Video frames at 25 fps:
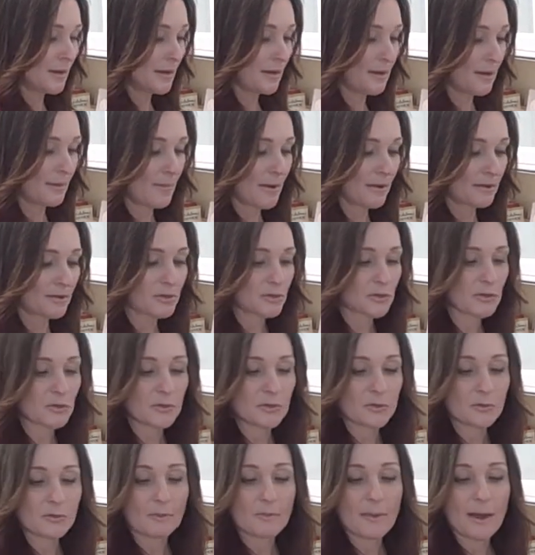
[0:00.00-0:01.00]
It amounts
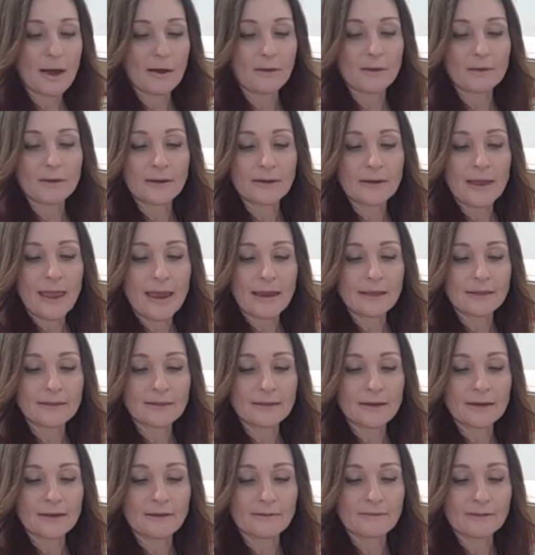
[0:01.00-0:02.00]
to about 1/8
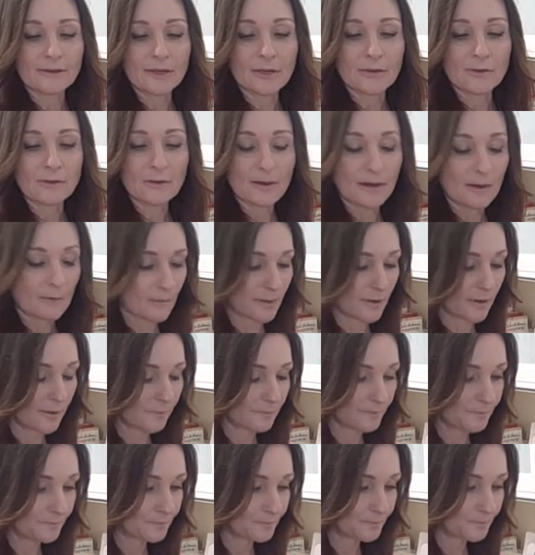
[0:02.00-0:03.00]
of a cucumber.
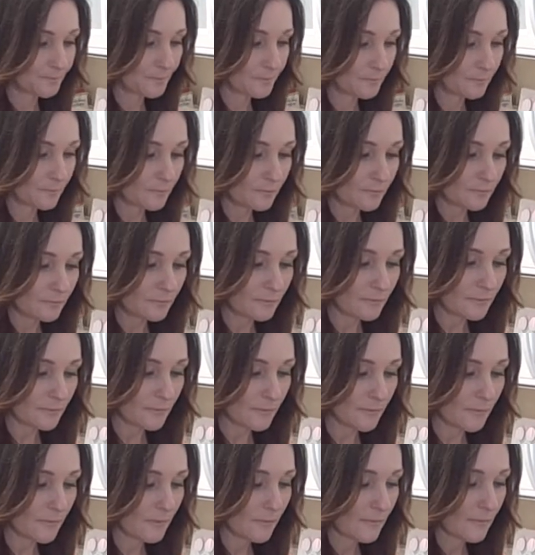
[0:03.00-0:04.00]

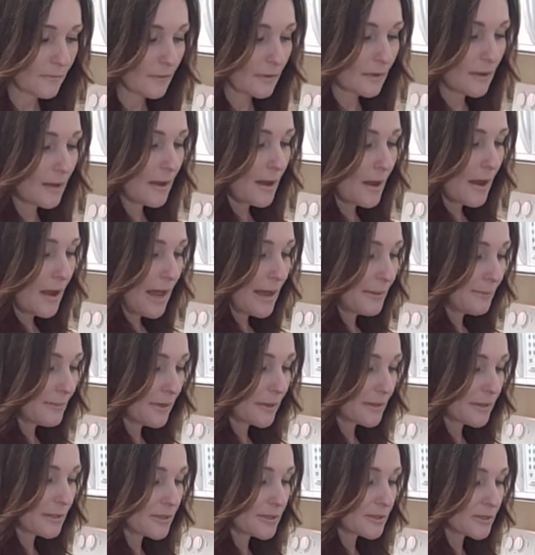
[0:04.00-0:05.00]
I'm
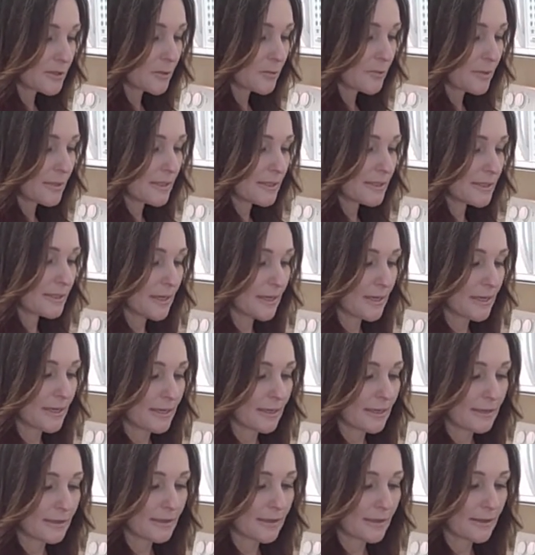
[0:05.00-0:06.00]
going to squeeze
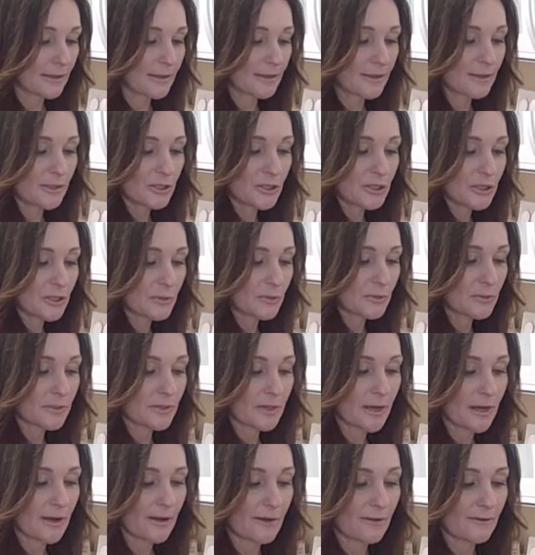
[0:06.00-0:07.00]
in the juice
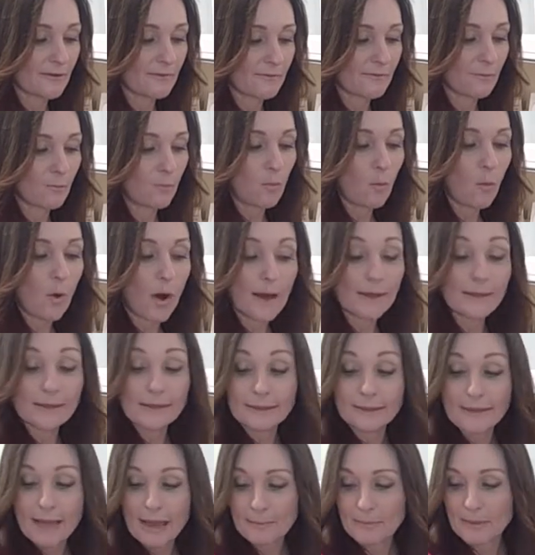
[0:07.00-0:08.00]
of 1
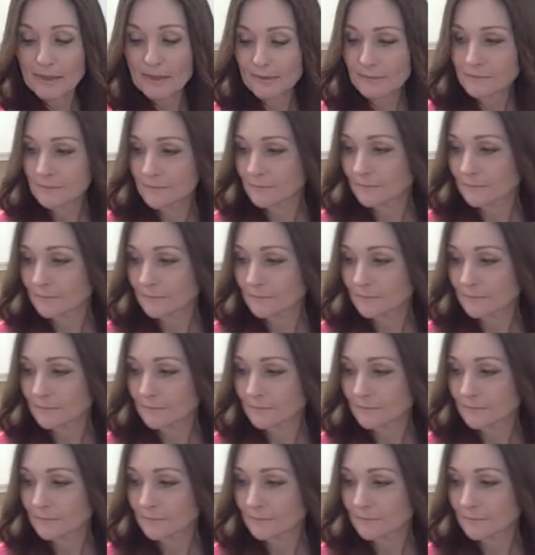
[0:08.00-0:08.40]
lemon.